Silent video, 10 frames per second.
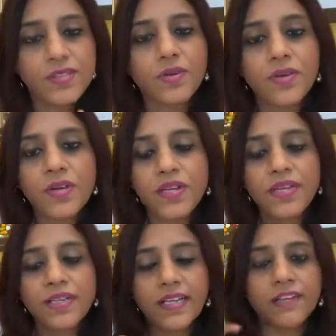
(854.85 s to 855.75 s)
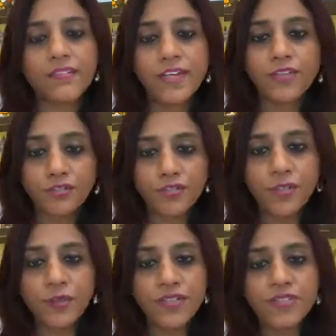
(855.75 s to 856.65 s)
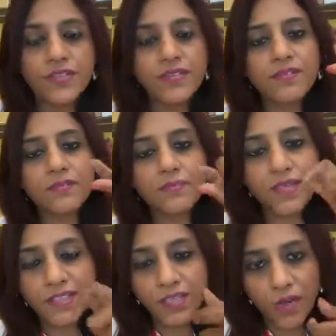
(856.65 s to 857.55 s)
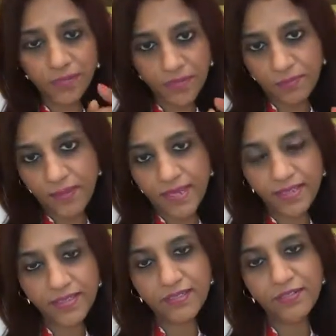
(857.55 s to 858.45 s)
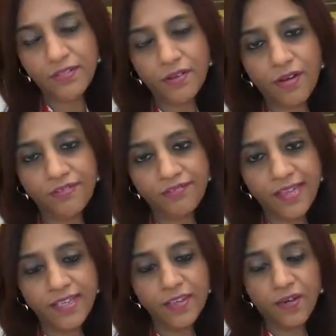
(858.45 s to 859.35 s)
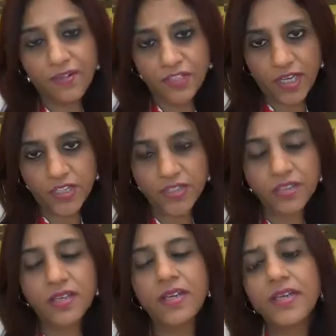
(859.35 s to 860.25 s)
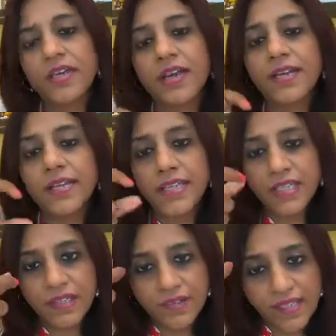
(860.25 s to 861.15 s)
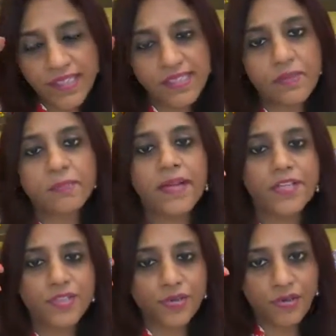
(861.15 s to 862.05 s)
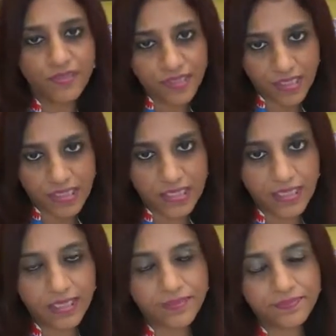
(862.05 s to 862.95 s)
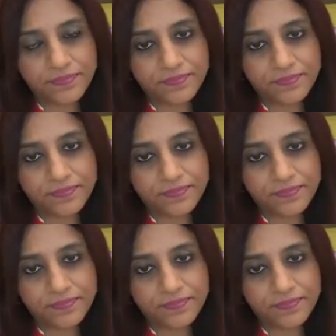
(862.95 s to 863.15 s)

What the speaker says: So like a radio frequency, bring down the pain of failure or rejection and increase the pleasure of succeeding.